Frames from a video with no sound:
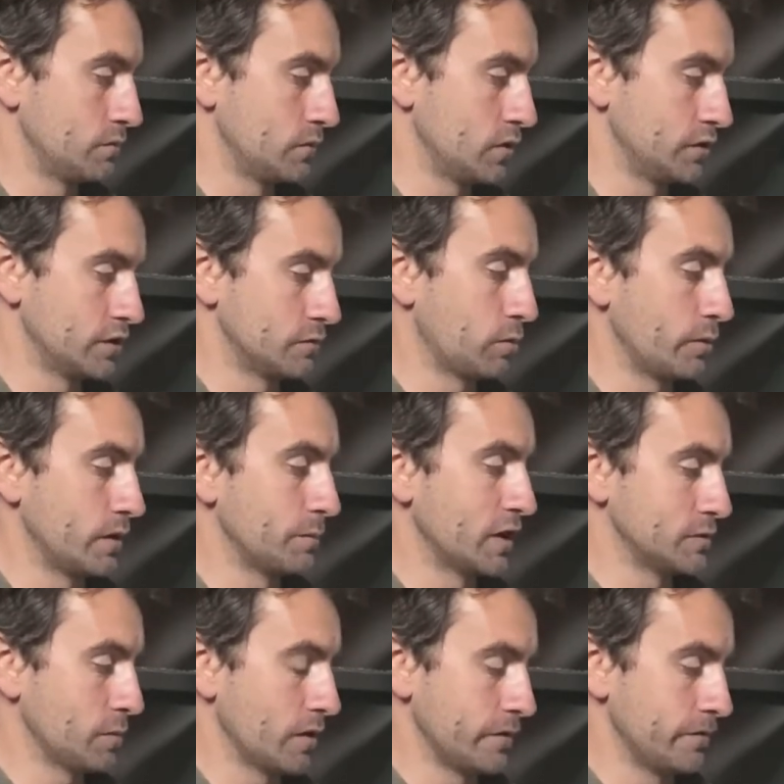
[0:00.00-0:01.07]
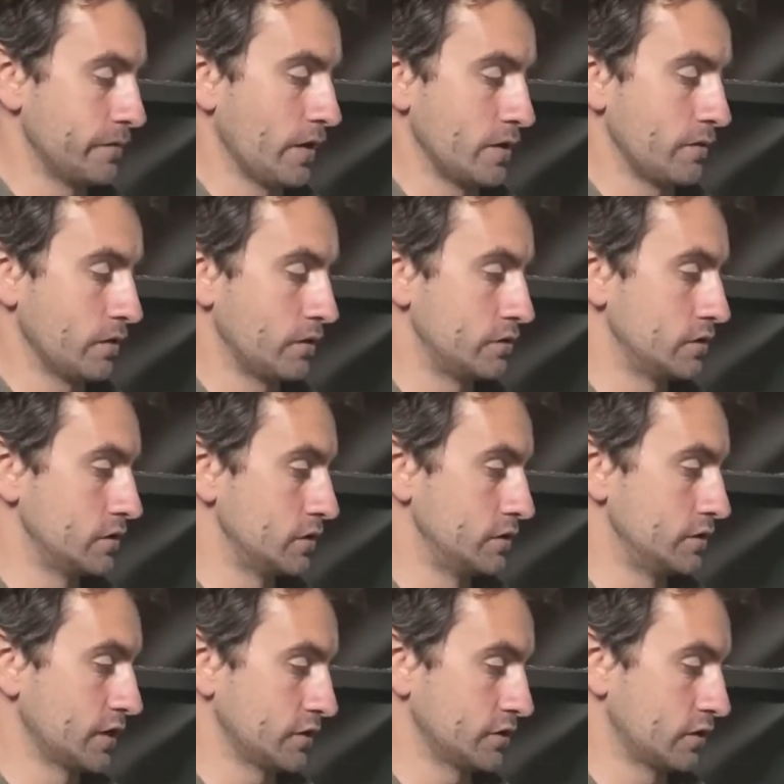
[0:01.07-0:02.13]
this is probably the best part of 500,
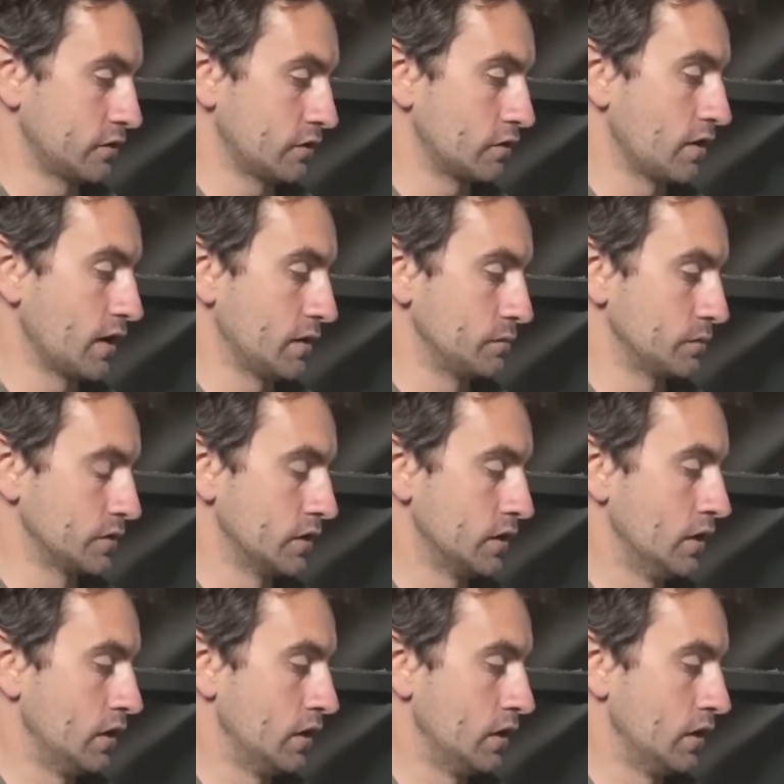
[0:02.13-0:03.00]
600 grams